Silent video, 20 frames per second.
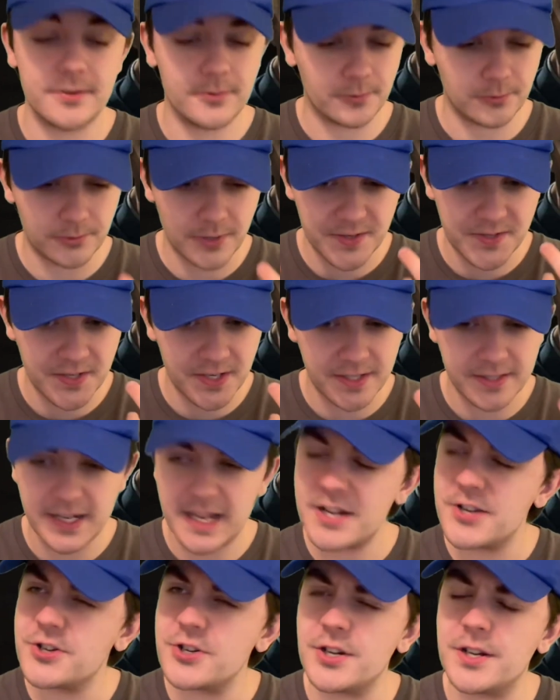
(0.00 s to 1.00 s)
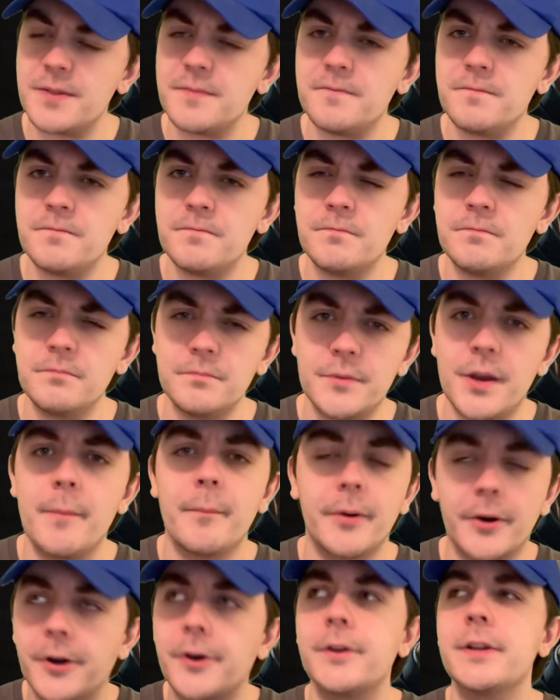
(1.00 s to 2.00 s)
resignation
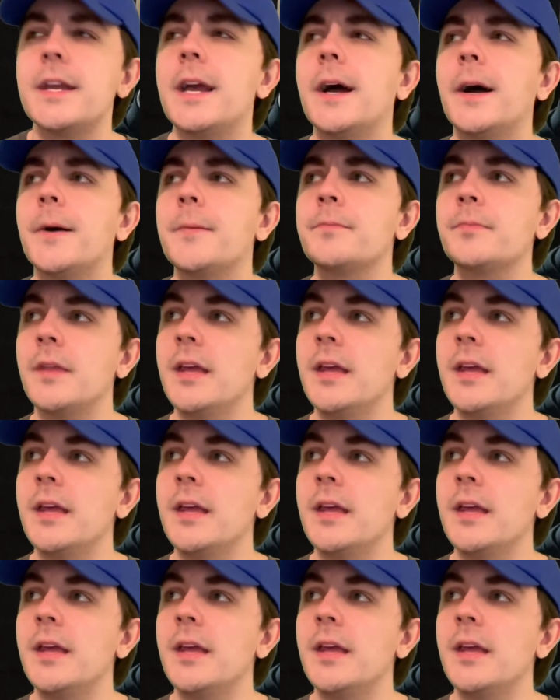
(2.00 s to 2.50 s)
number. Yeah.